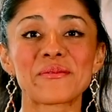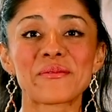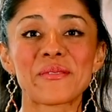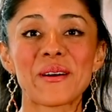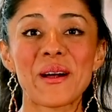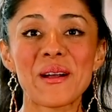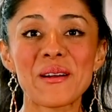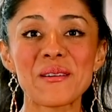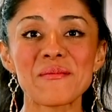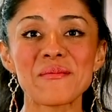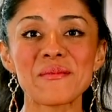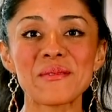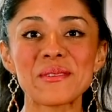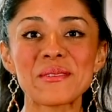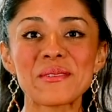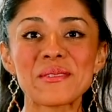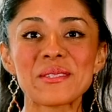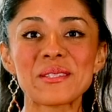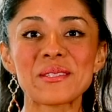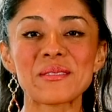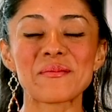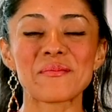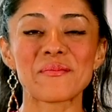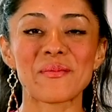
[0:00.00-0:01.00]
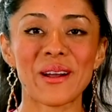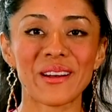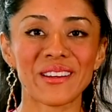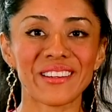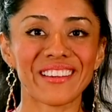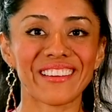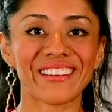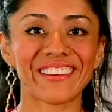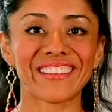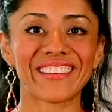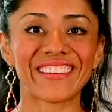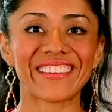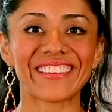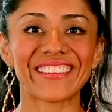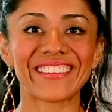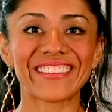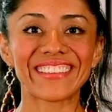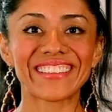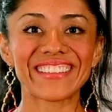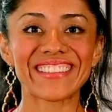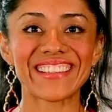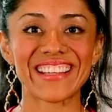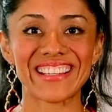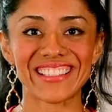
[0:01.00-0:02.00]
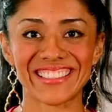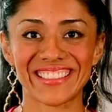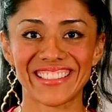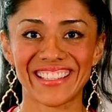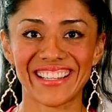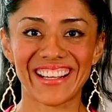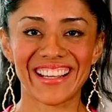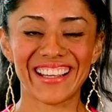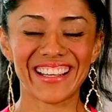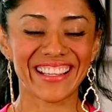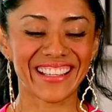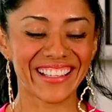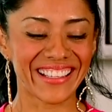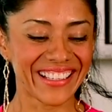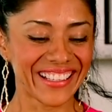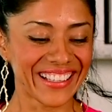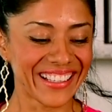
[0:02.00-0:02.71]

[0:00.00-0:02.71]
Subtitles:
farmer's market yesterday.